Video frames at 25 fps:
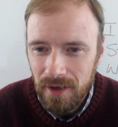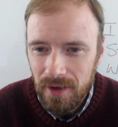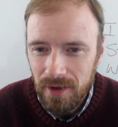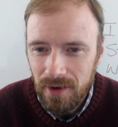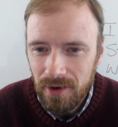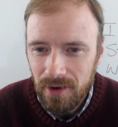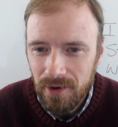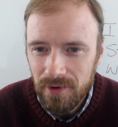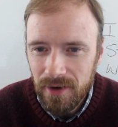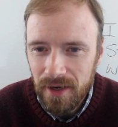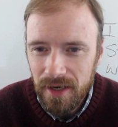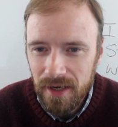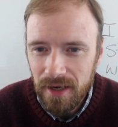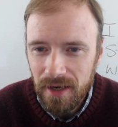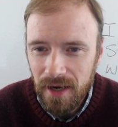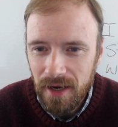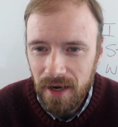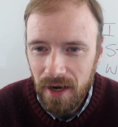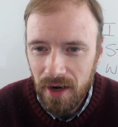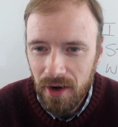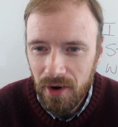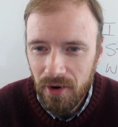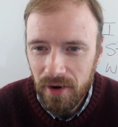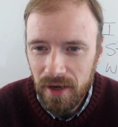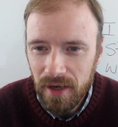All right,
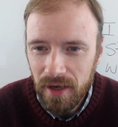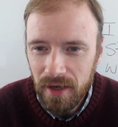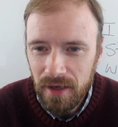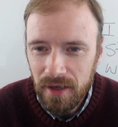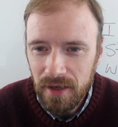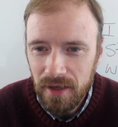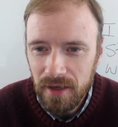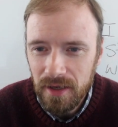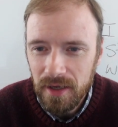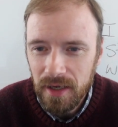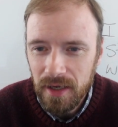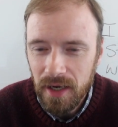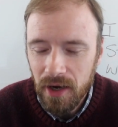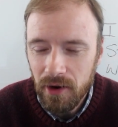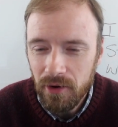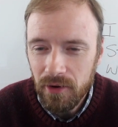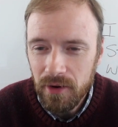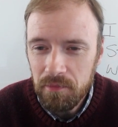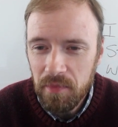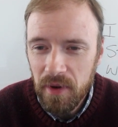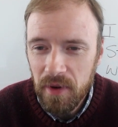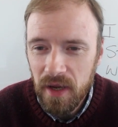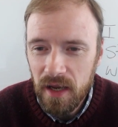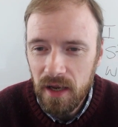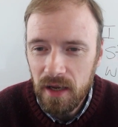Carrie
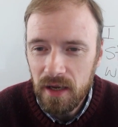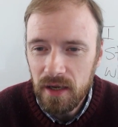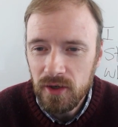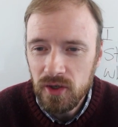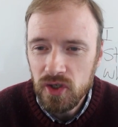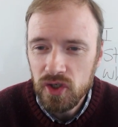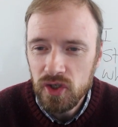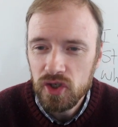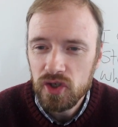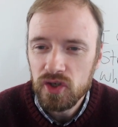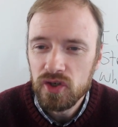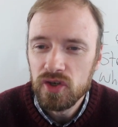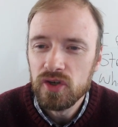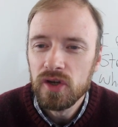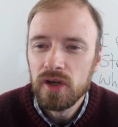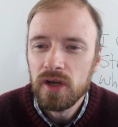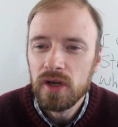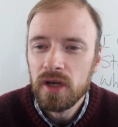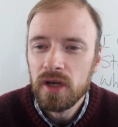Page.